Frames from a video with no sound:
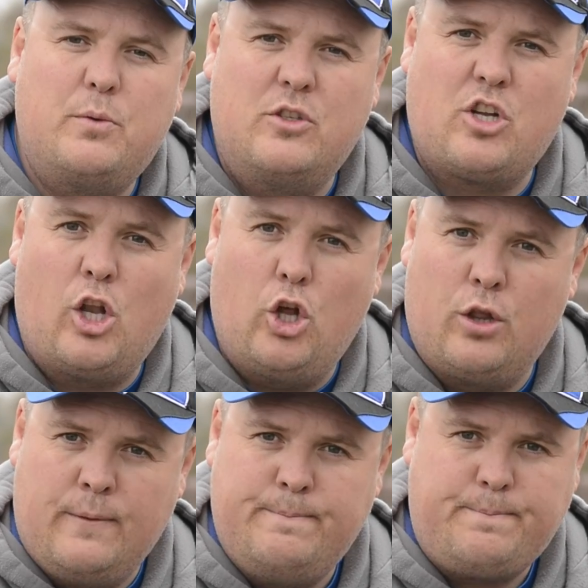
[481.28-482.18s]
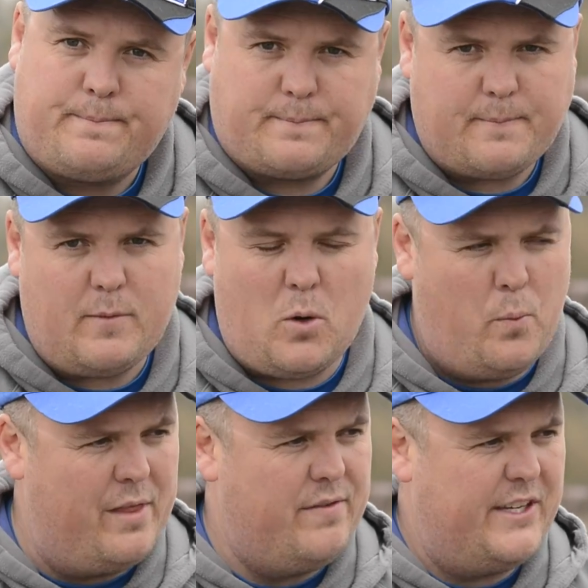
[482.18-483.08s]
when there's a lull,
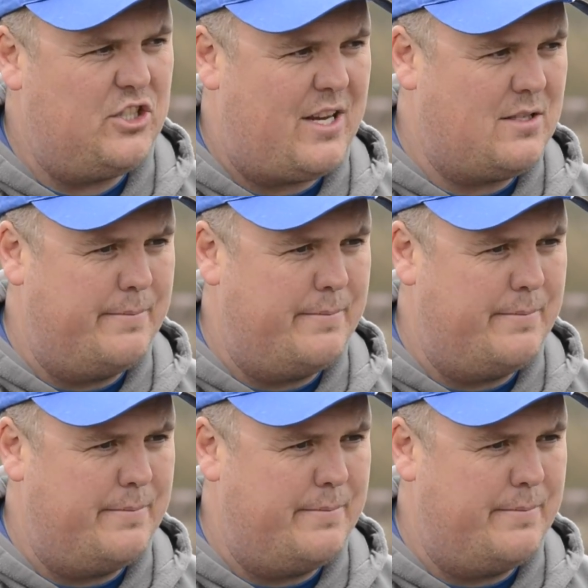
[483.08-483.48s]
when the fish tend